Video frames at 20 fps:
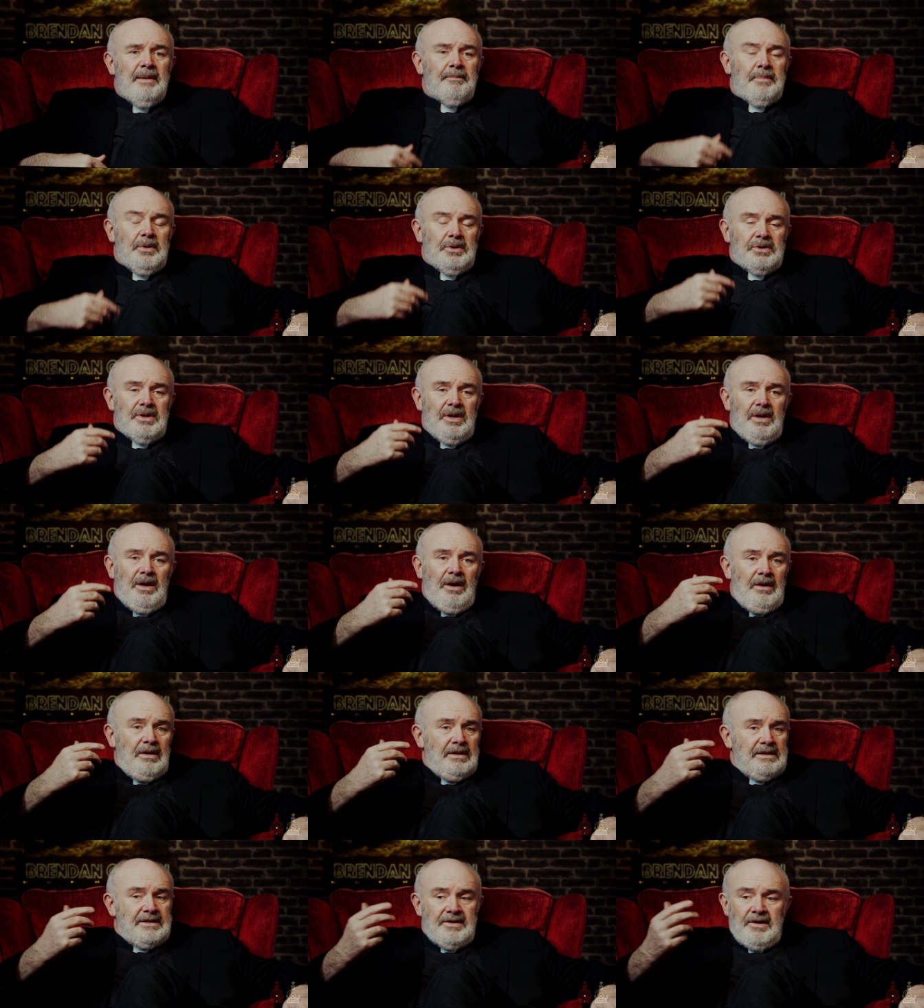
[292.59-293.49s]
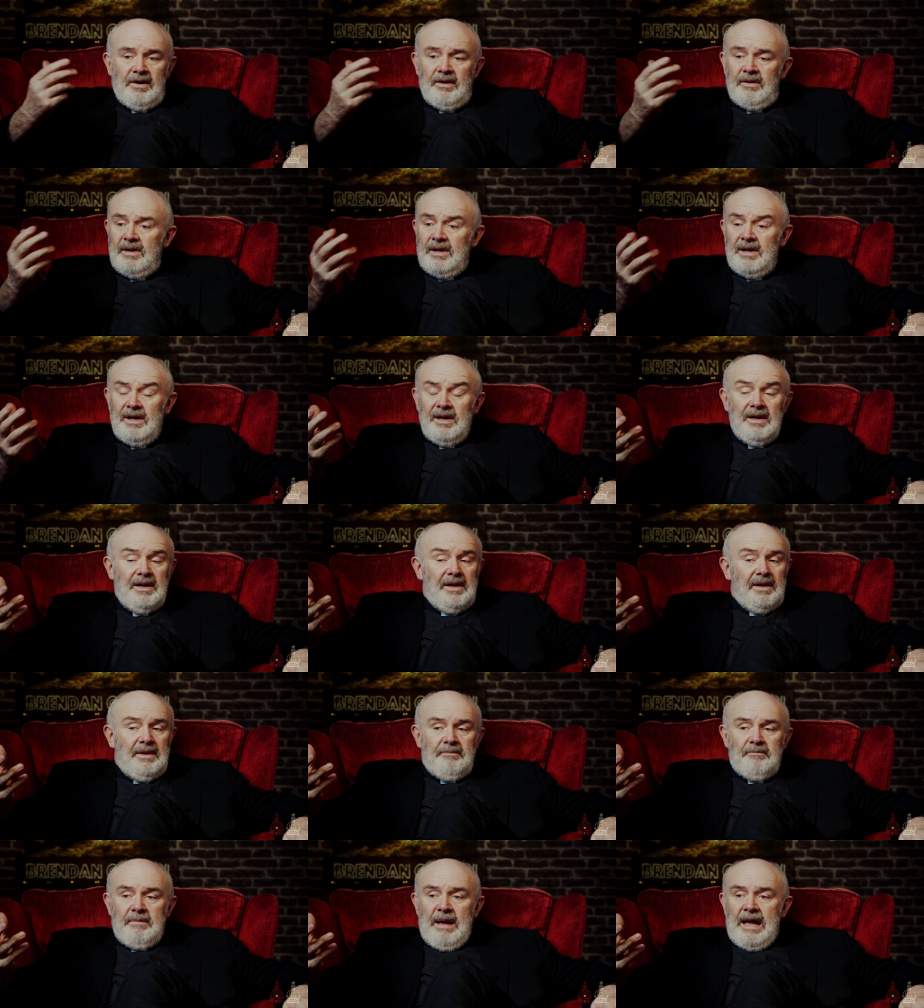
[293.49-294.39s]
but also
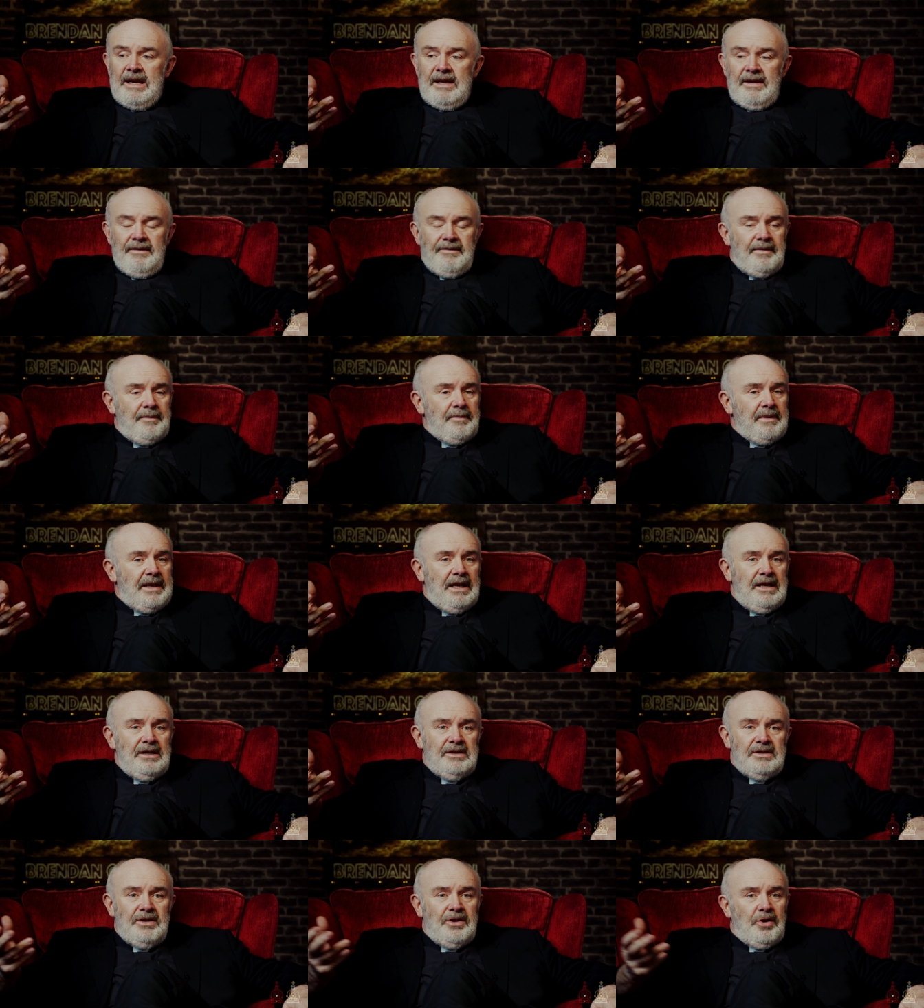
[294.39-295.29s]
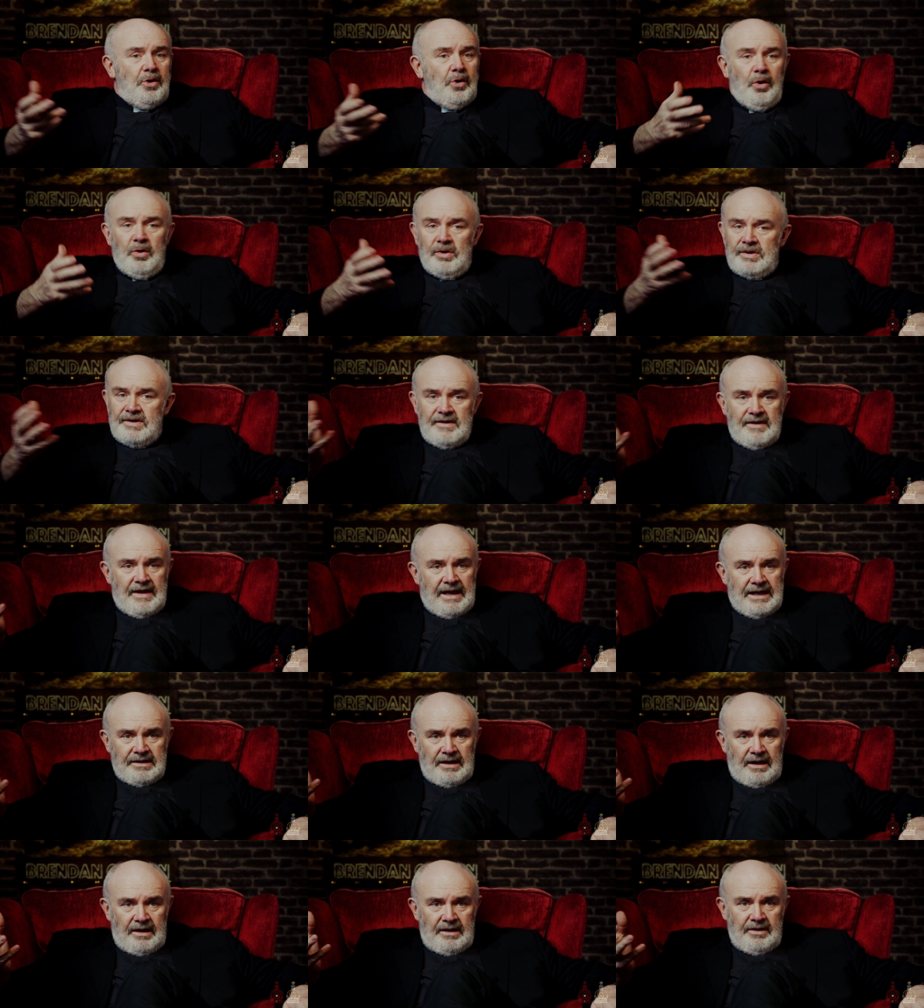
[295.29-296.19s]
many of them killed in the course of
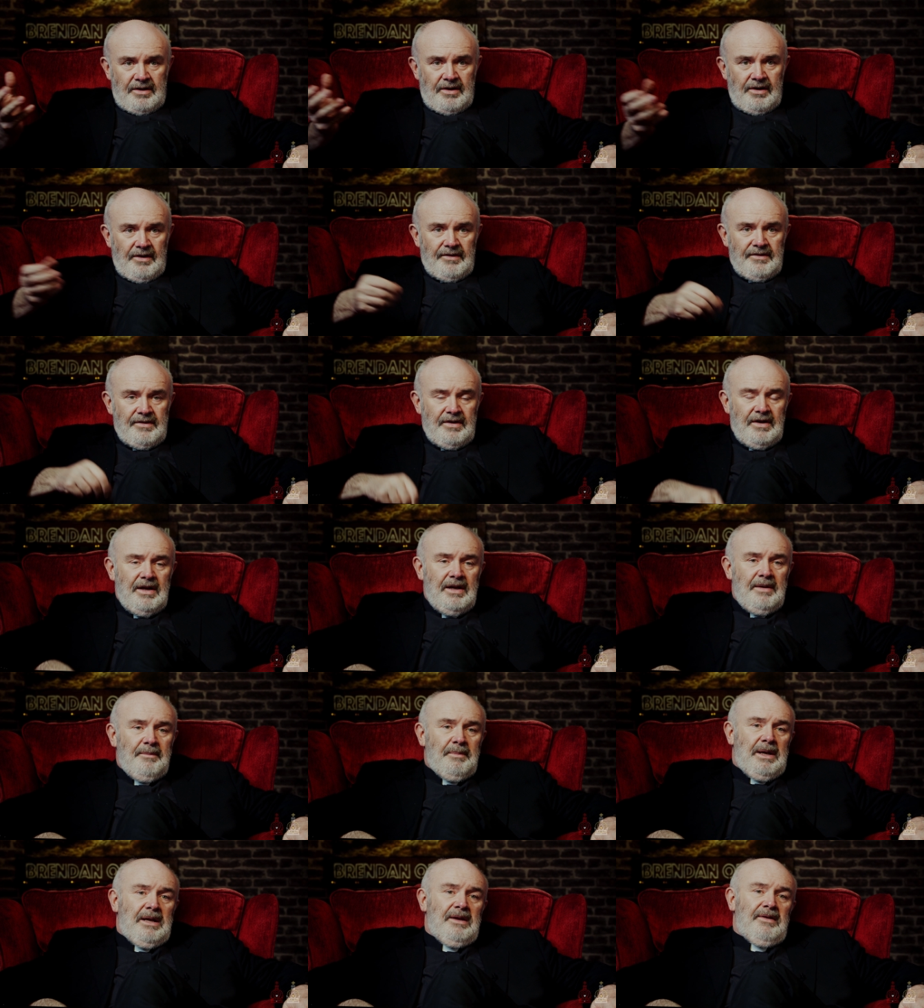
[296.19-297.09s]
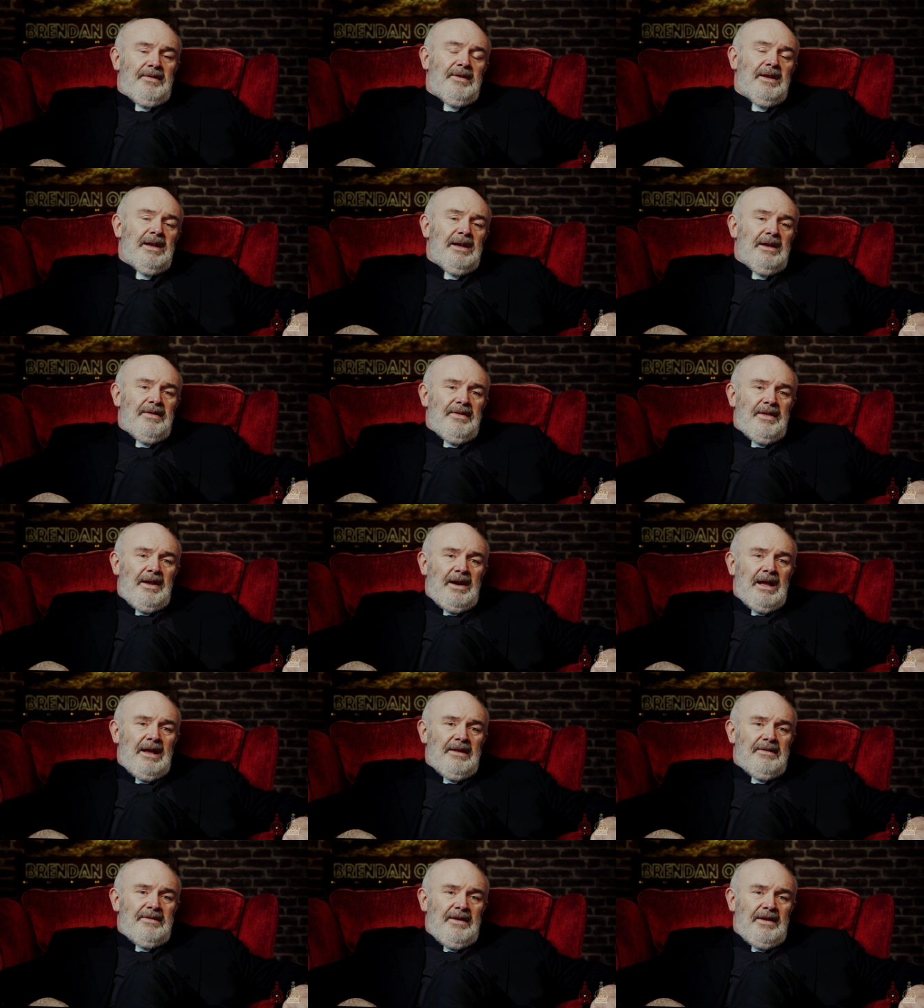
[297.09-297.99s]
that Holocaust because the
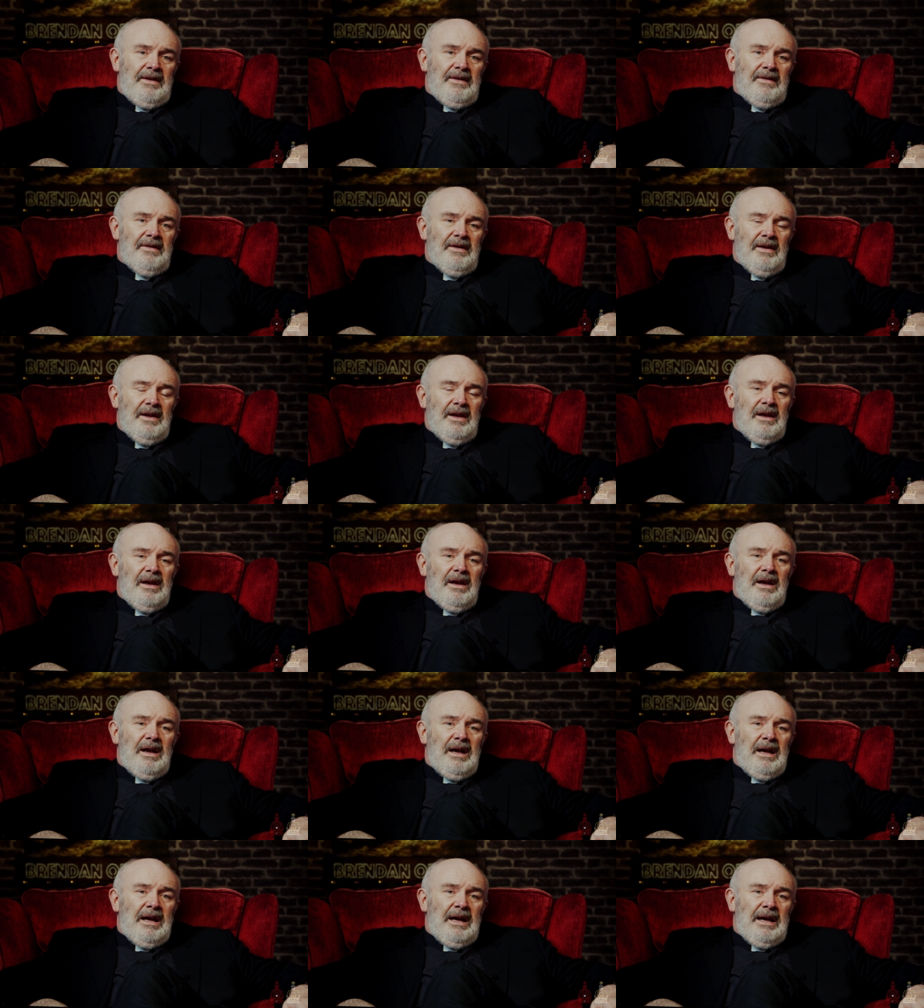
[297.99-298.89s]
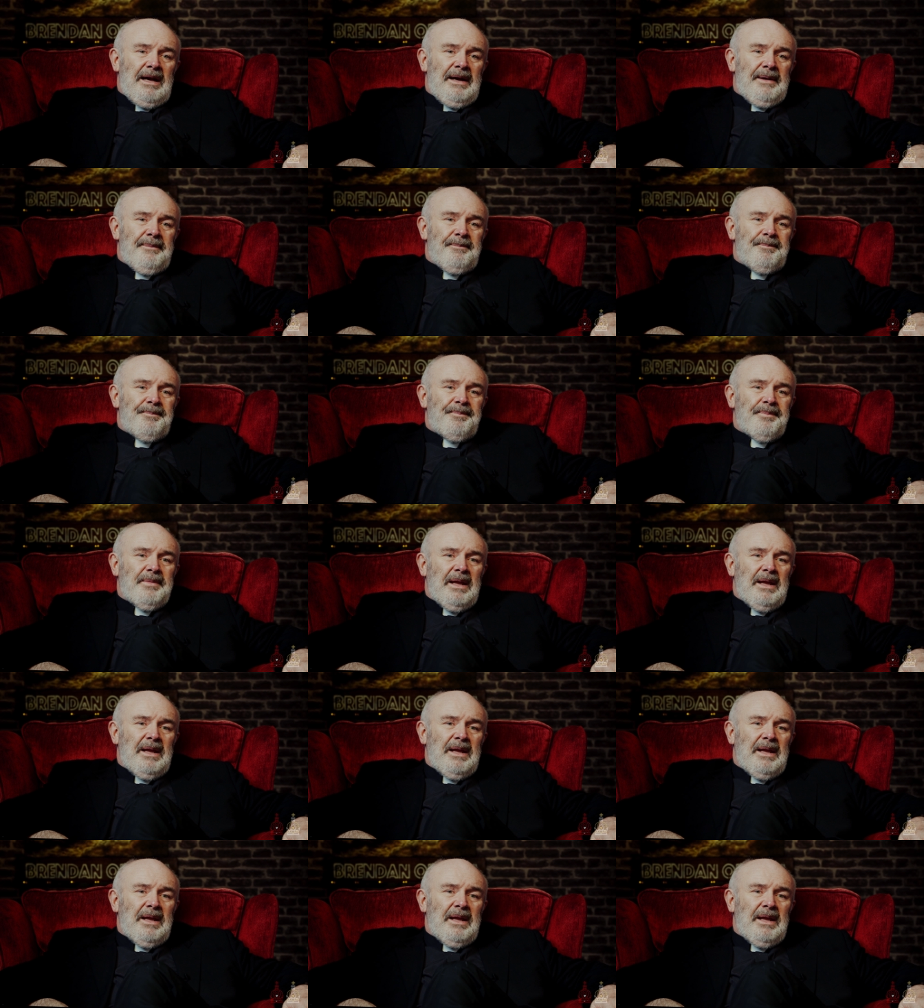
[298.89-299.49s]
Nazis um,